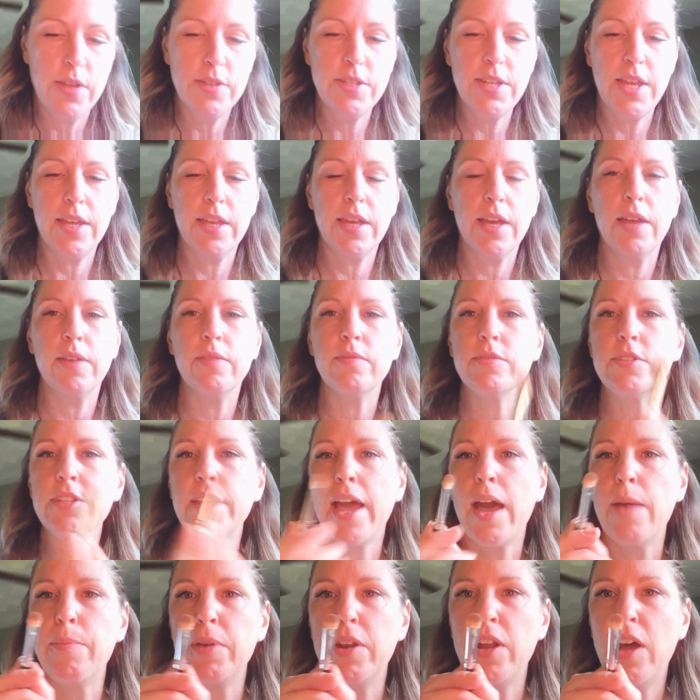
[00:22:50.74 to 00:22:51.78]
Take it,
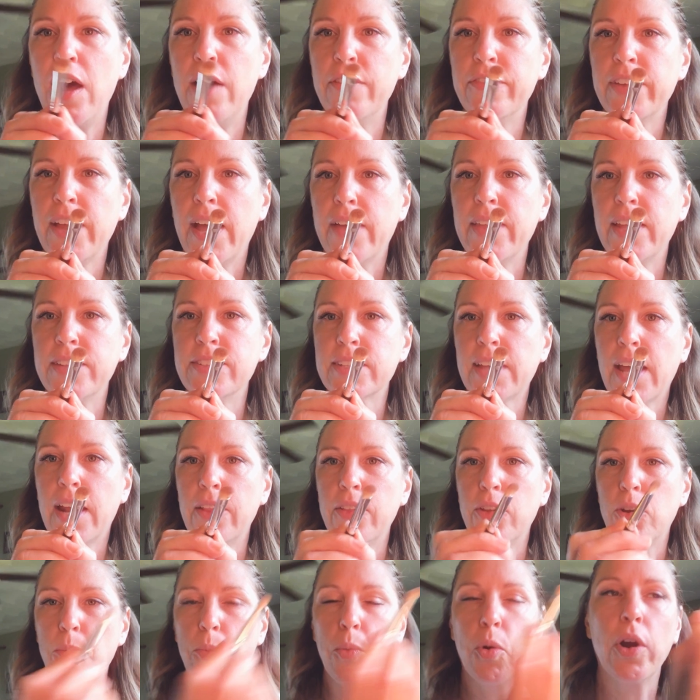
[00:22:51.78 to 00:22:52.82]
tap it off. Yeah, that's got a
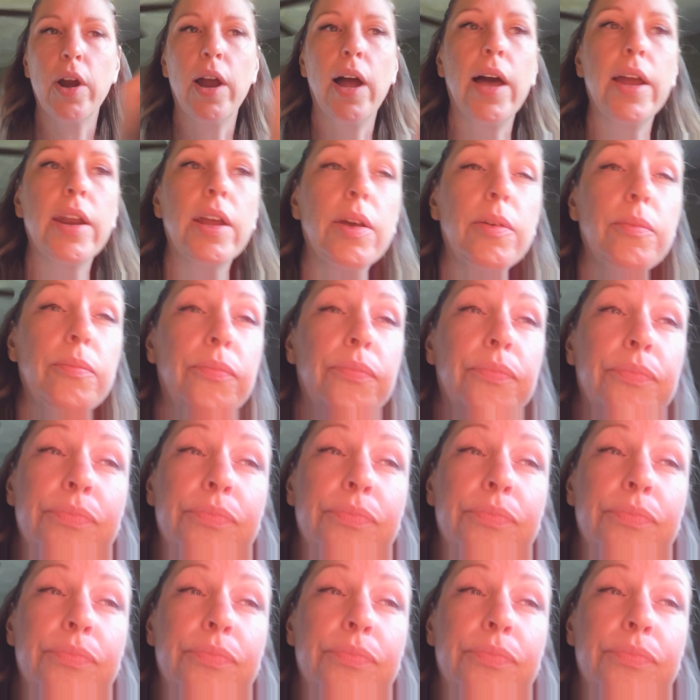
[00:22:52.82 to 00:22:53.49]
little more on it.